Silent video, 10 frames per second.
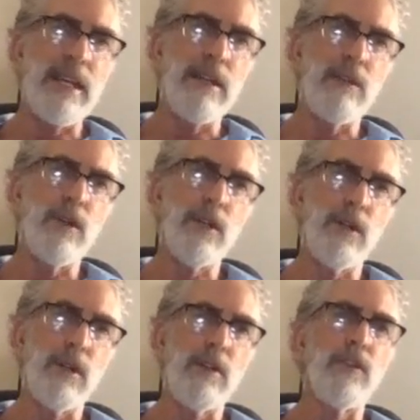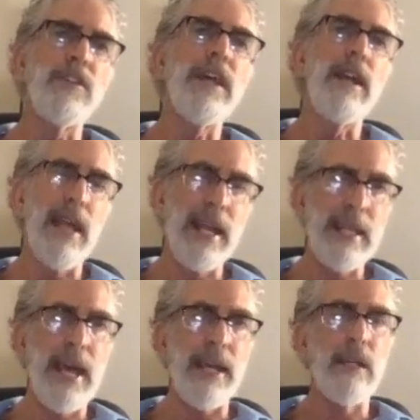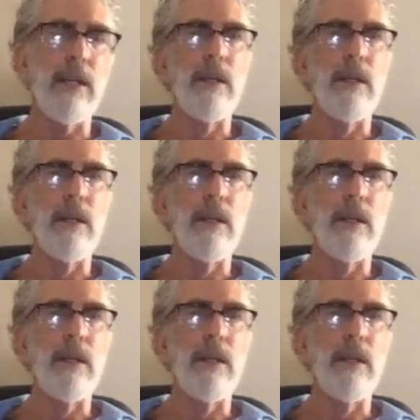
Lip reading: here of what you're looking for. There, like that. Good.